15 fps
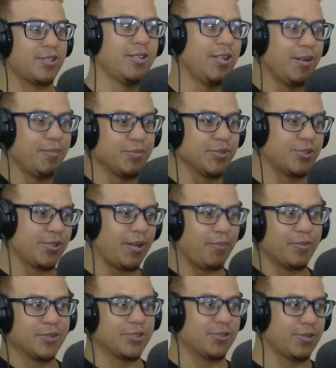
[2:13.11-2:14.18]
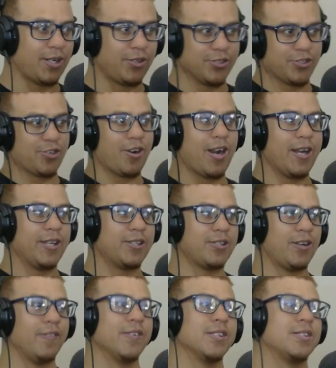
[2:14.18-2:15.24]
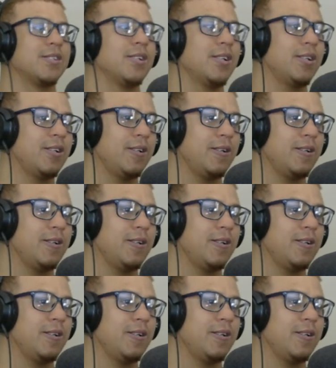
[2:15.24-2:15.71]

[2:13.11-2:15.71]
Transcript: And I was right, obviously.